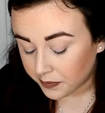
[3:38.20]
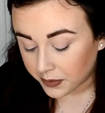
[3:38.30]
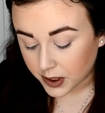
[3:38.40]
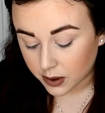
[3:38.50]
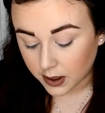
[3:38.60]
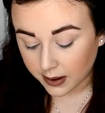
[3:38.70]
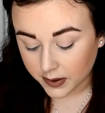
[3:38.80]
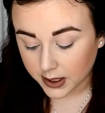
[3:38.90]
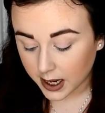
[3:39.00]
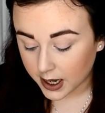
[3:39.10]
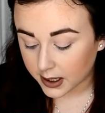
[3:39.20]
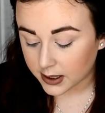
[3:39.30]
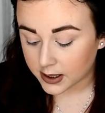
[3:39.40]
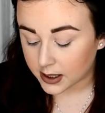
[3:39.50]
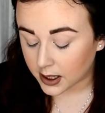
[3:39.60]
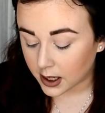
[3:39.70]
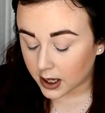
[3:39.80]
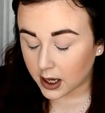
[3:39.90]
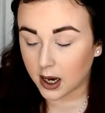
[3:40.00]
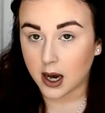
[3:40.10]
So loving that.
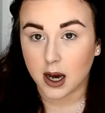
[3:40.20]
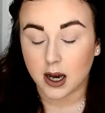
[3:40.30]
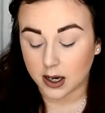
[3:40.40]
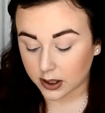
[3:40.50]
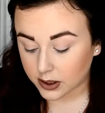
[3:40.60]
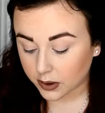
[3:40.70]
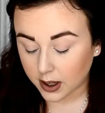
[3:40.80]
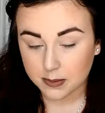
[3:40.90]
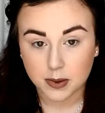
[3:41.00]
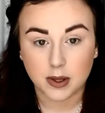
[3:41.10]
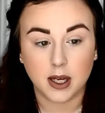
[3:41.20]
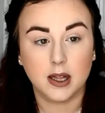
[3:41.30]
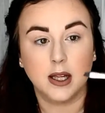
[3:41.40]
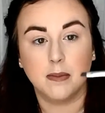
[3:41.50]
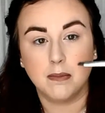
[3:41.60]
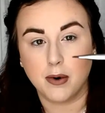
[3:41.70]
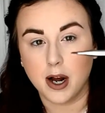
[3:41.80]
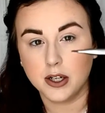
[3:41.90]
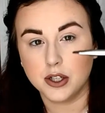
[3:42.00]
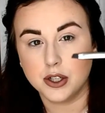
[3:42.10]
It also comes with a lip
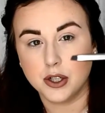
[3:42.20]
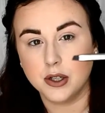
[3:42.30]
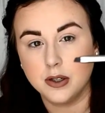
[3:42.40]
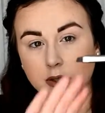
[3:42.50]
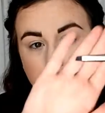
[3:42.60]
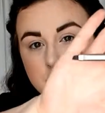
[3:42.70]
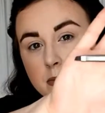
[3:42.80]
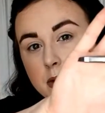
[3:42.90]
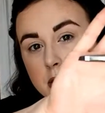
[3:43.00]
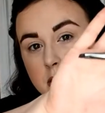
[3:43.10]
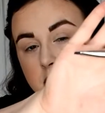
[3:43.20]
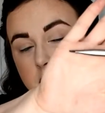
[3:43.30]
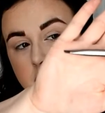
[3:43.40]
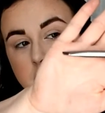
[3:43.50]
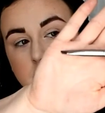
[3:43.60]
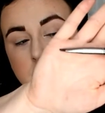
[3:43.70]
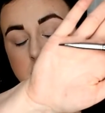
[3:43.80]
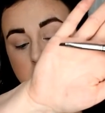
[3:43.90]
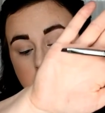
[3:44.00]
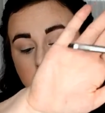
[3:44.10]
brush, which looks like
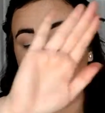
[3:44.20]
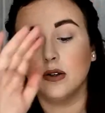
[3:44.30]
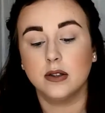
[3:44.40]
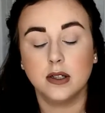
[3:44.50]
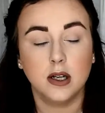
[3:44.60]
this, angled.